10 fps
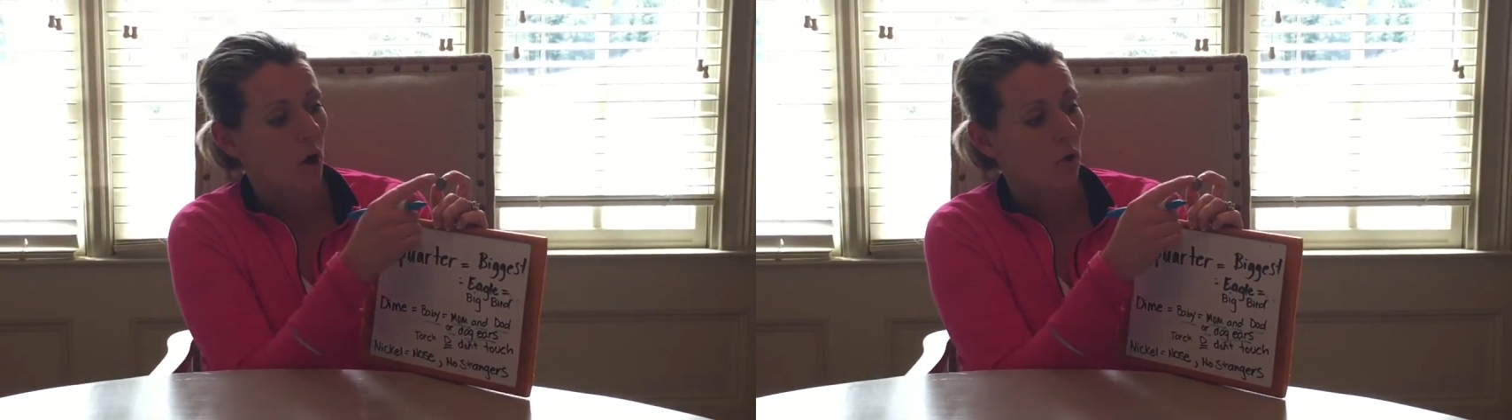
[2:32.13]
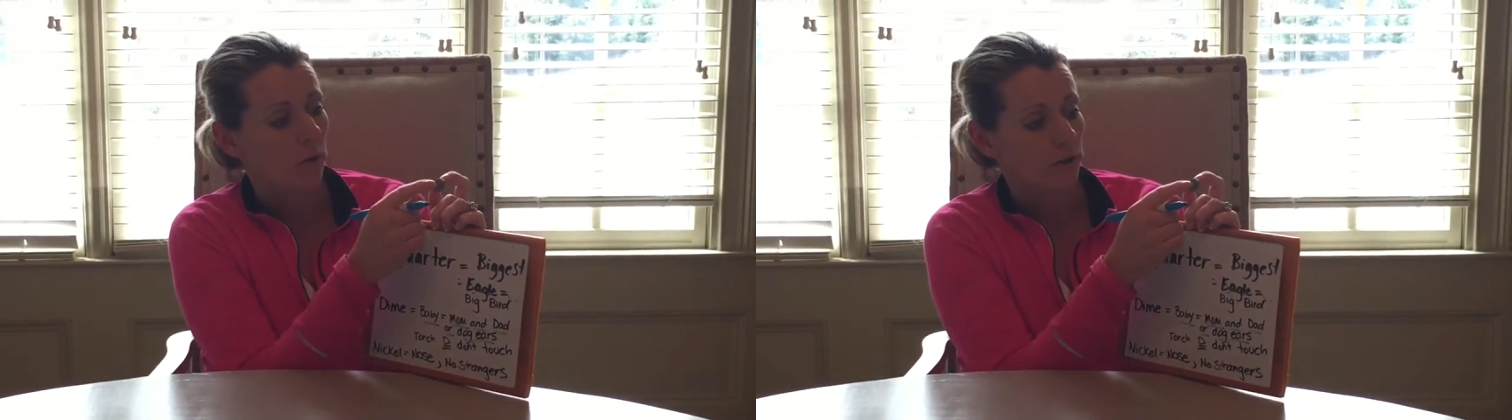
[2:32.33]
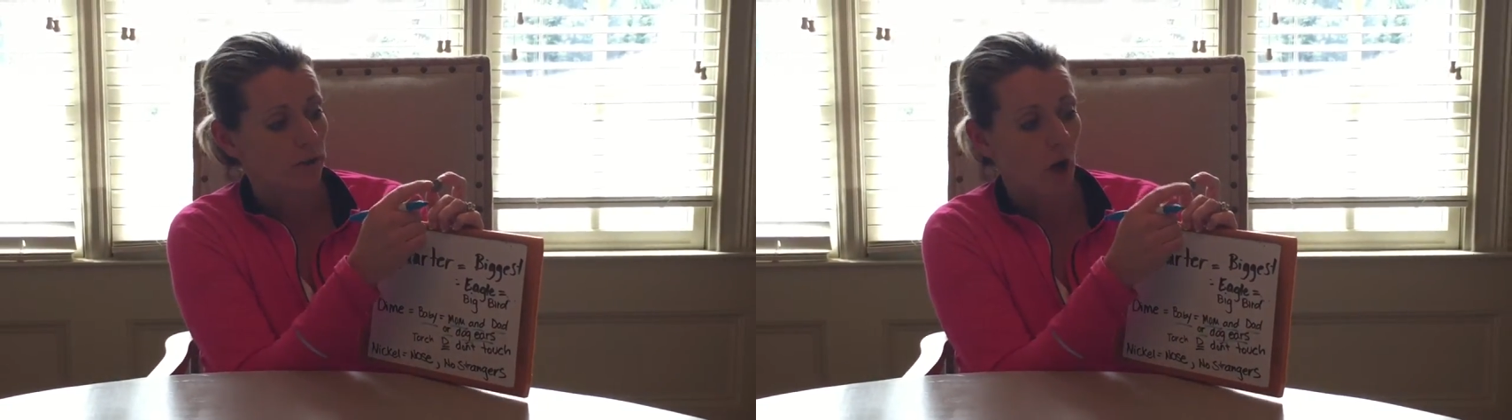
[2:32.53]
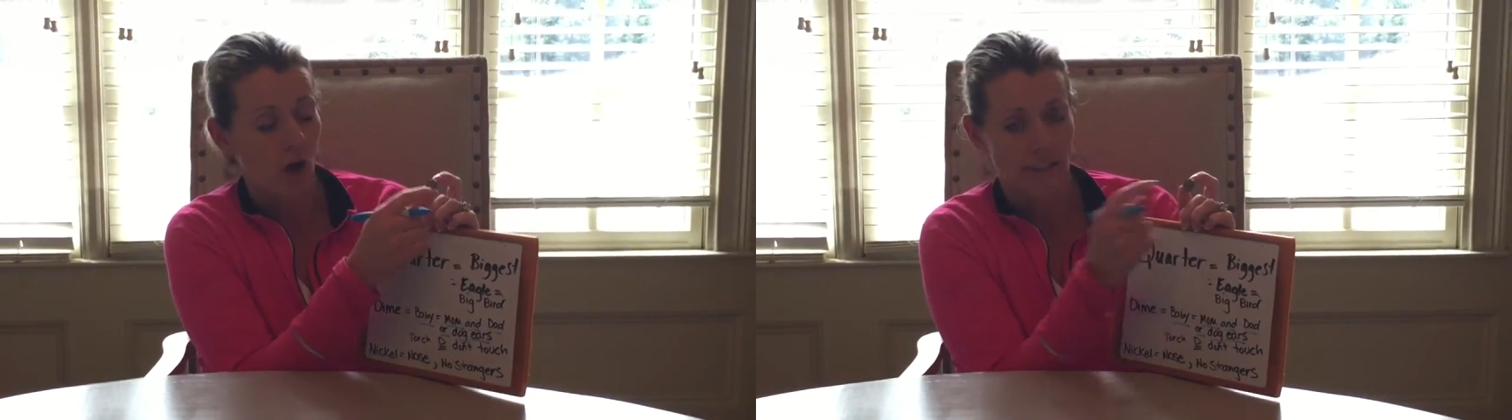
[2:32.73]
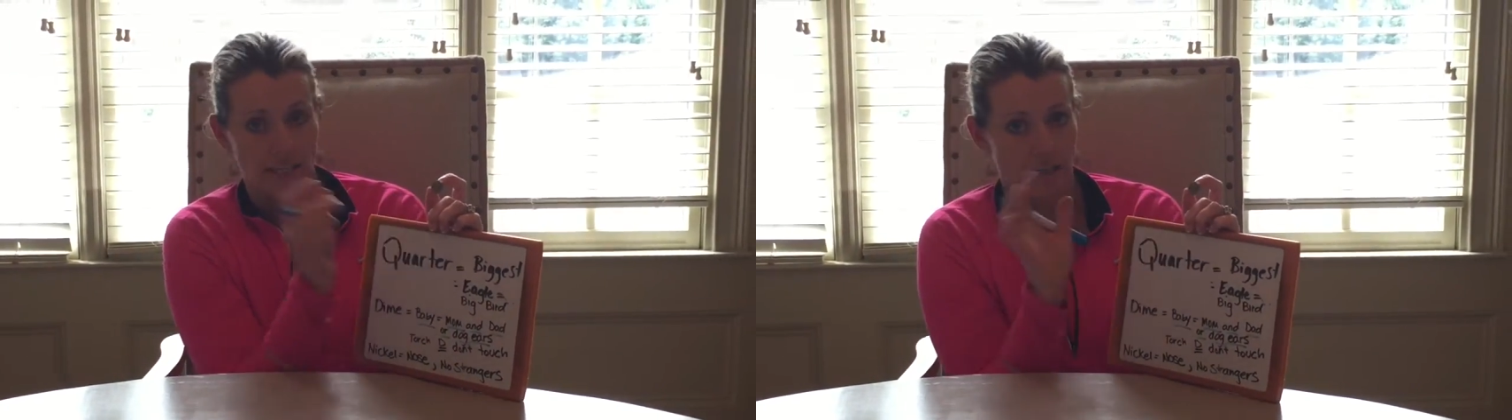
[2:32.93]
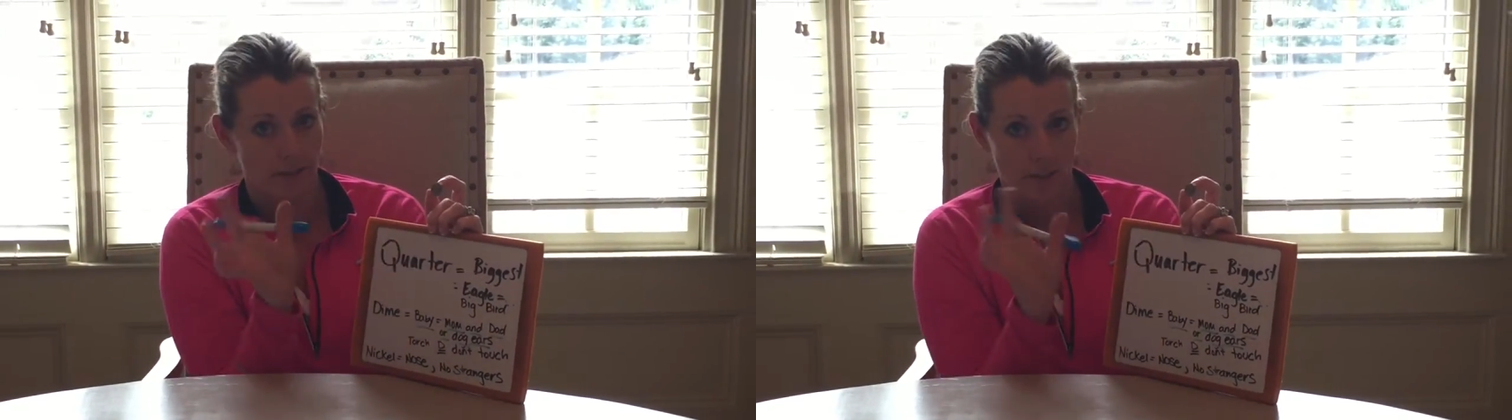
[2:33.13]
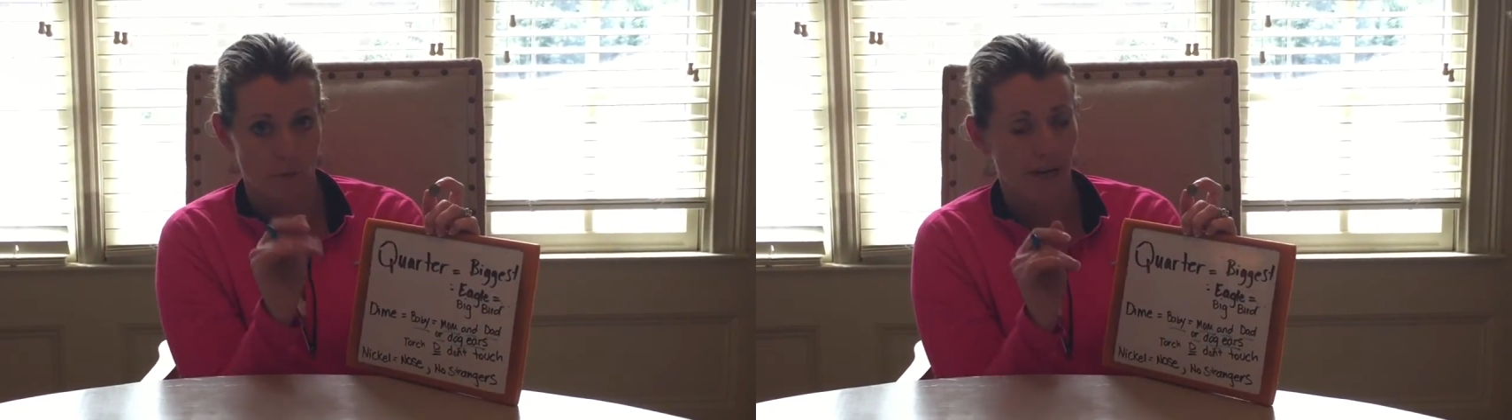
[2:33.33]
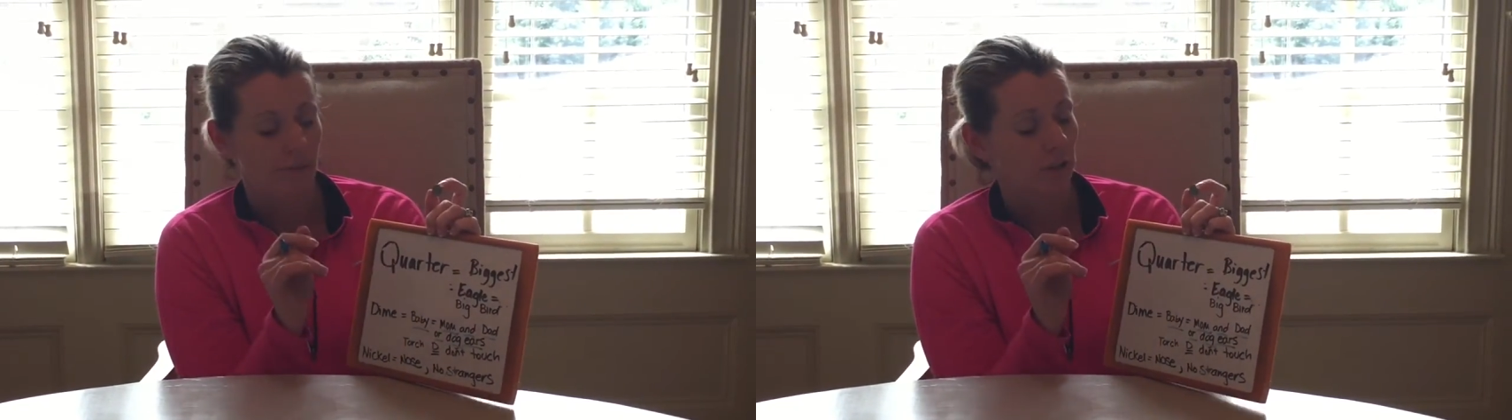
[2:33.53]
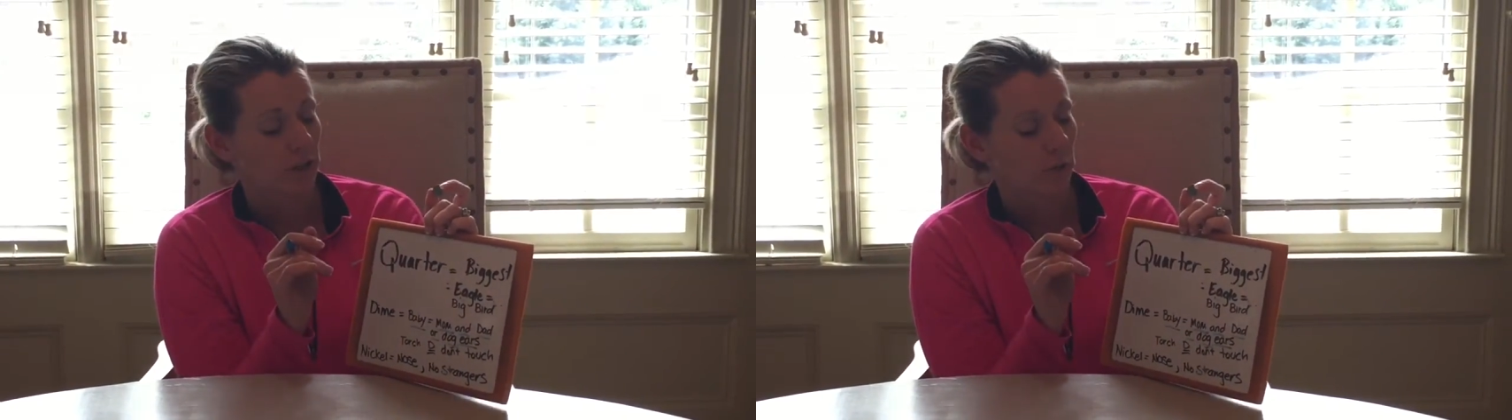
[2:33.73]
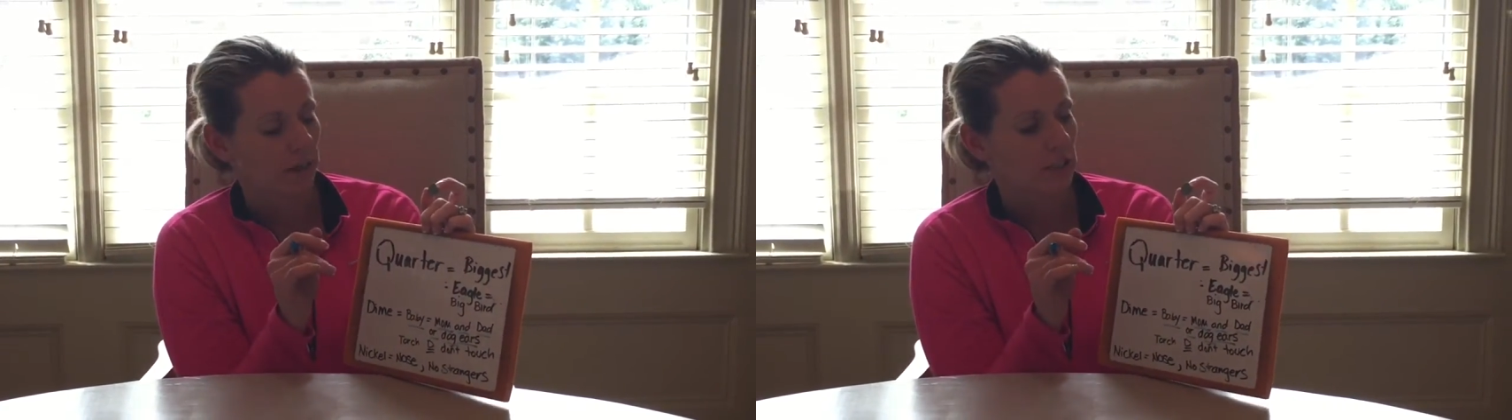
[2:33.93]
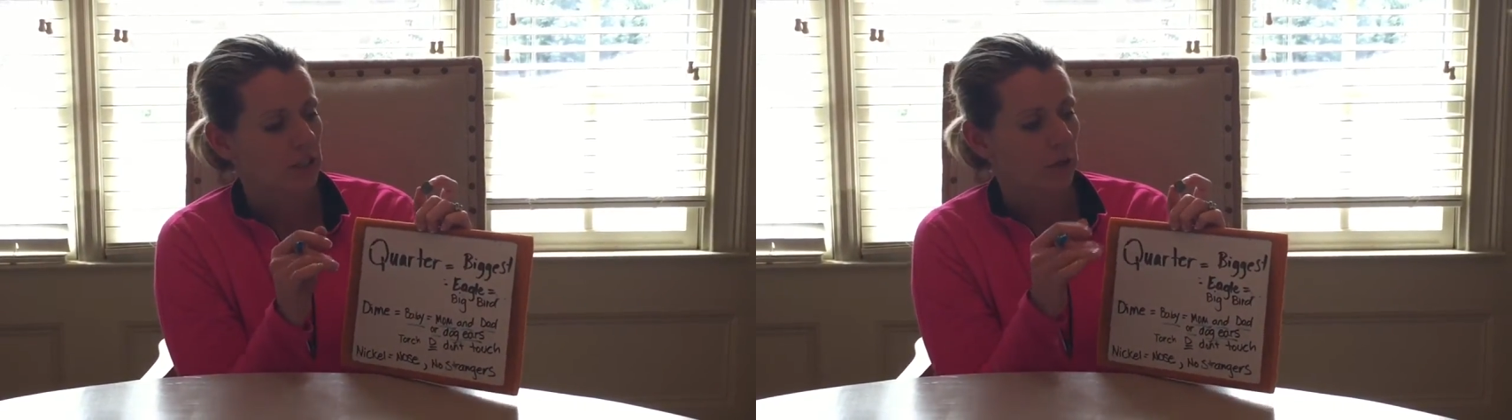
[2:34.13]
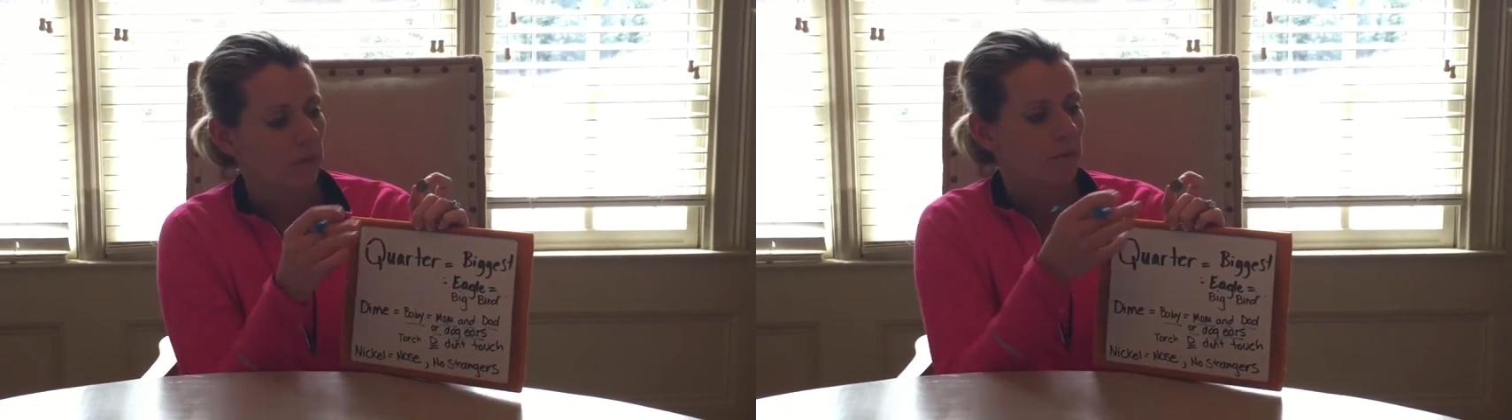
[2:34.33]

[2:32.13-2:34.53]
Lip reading: or dog ears, whatever you wanna do.